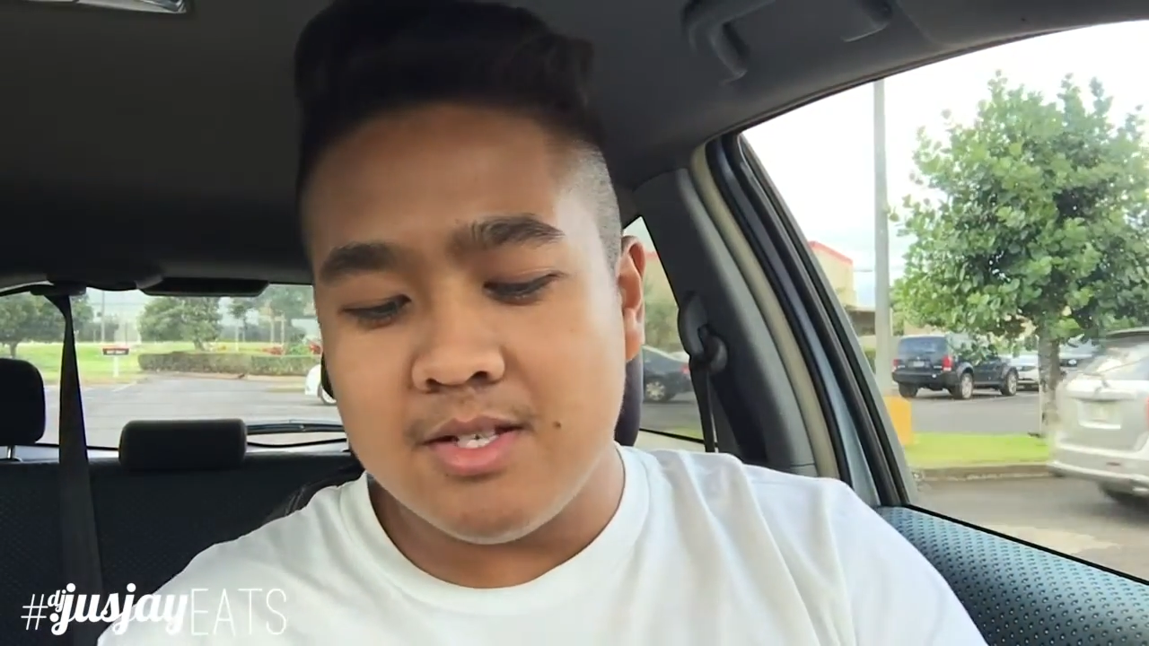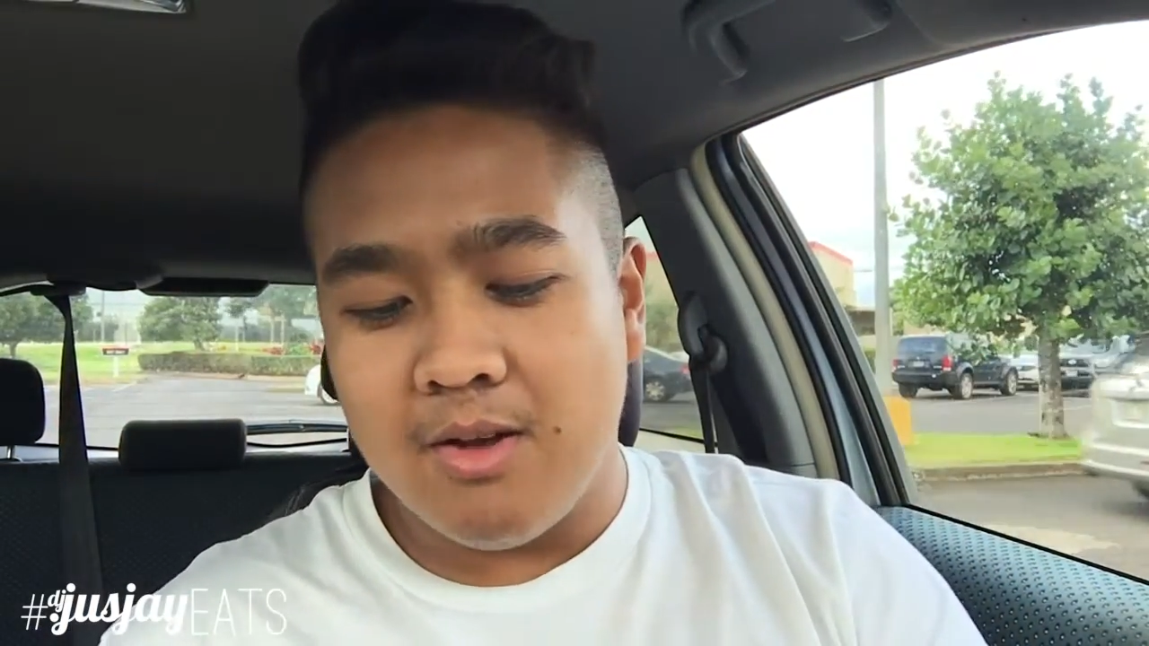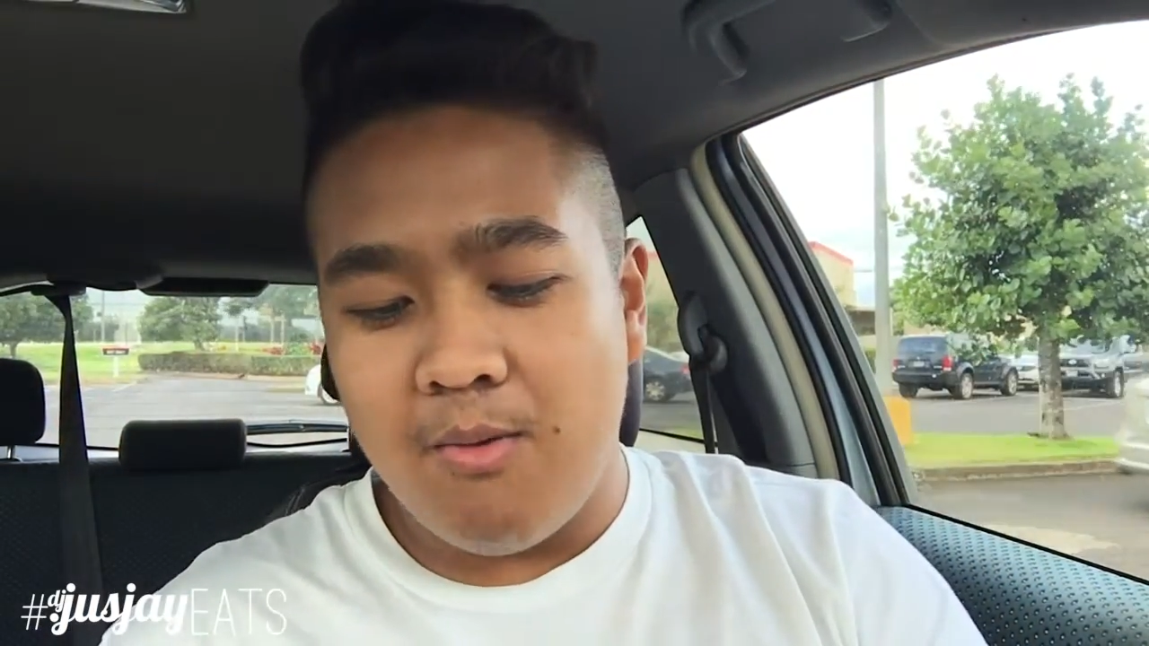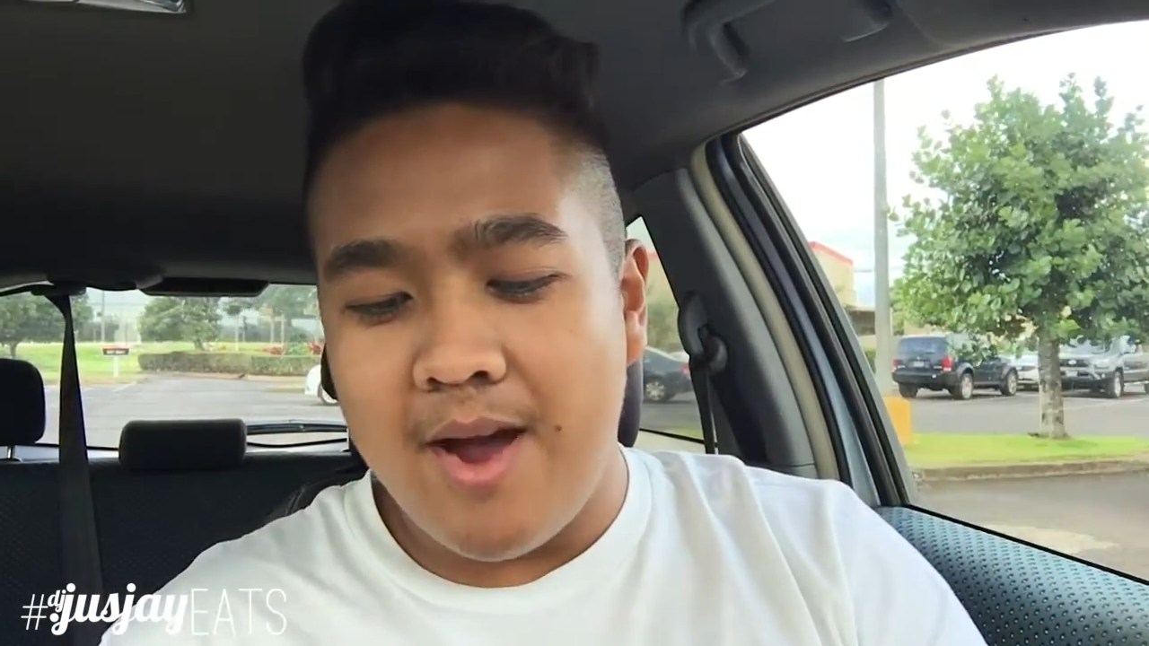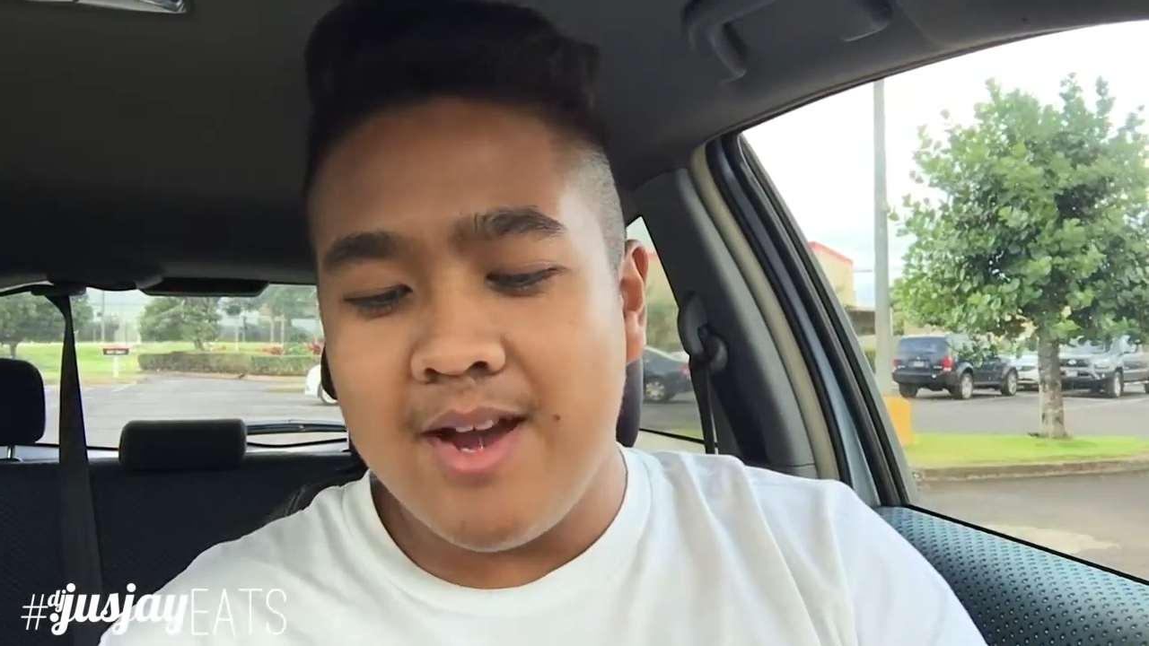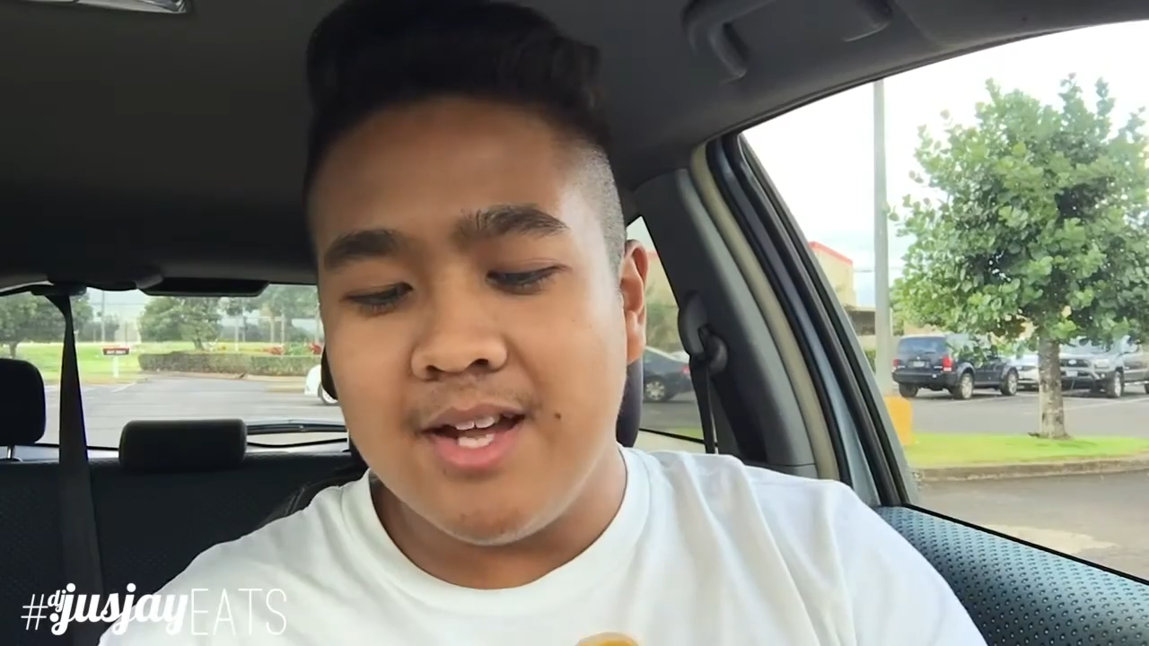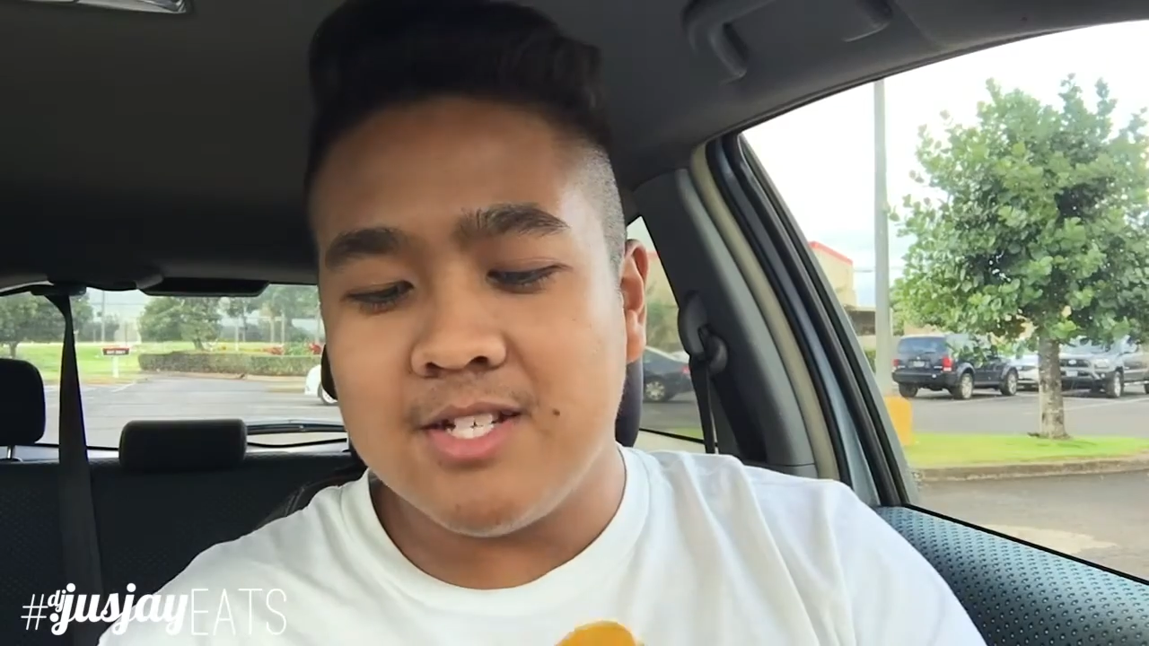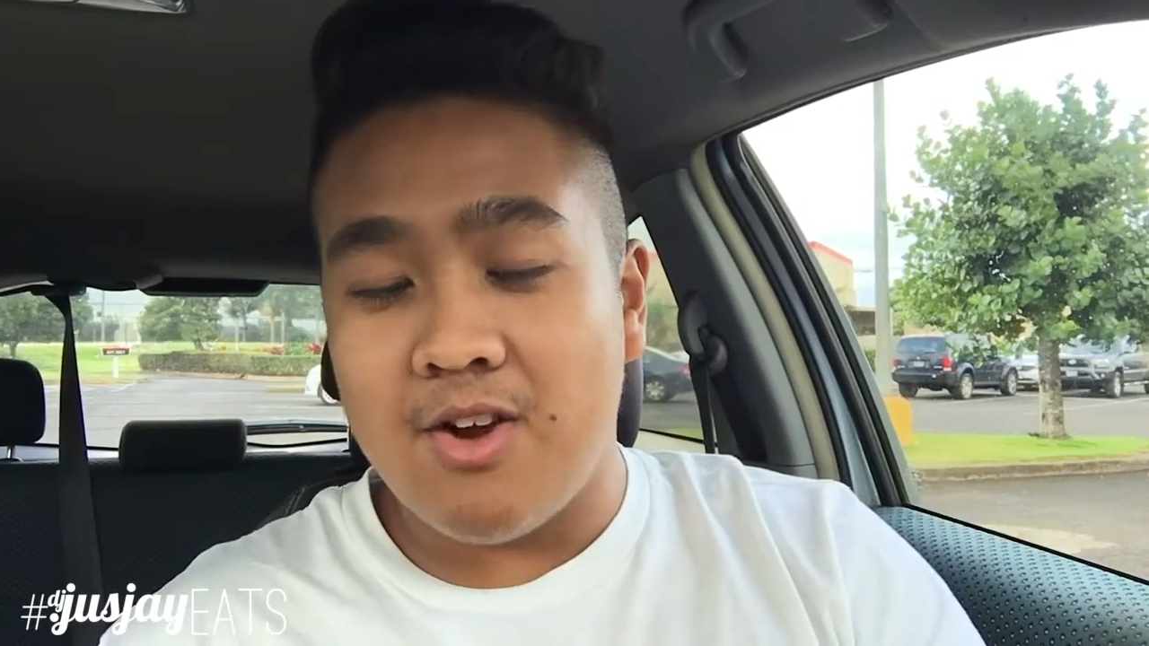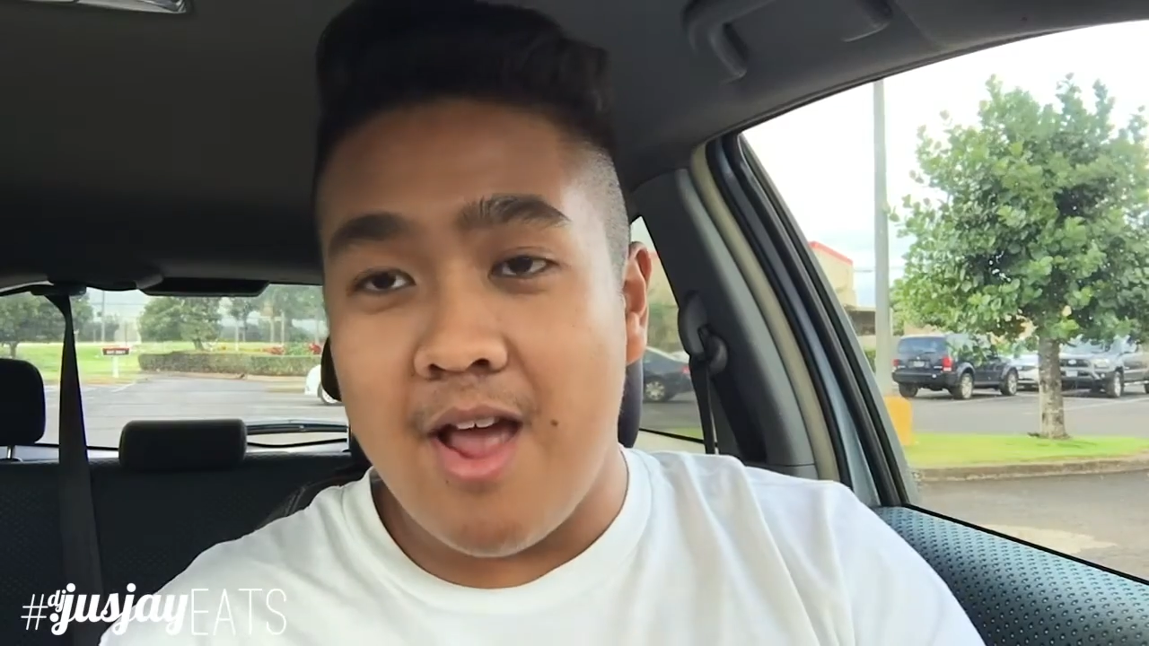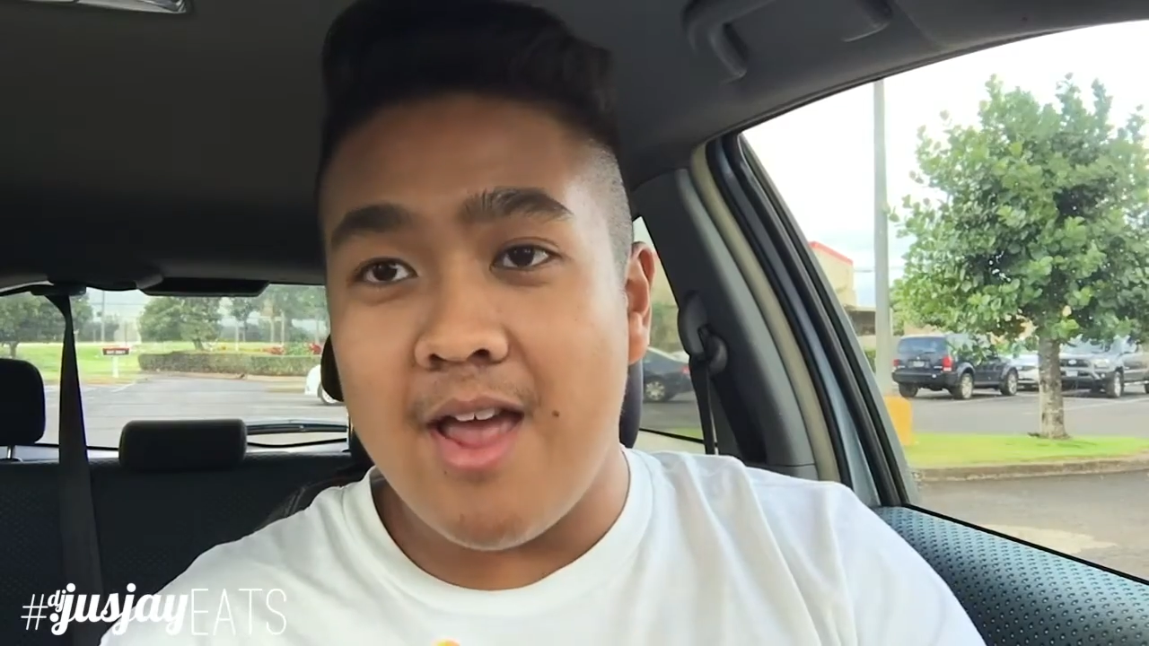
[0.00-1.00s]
so why not try